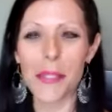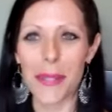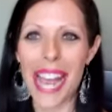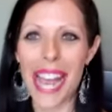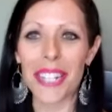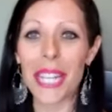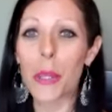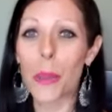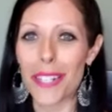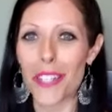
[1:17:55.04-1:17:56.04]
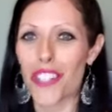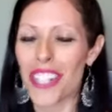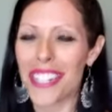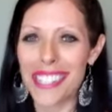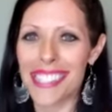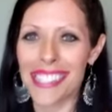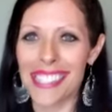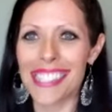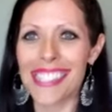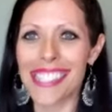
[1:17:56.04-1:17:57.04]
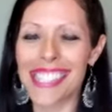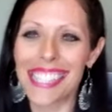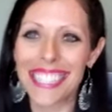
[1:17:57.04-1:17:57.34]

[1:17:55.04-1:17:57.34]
Do we have any questions?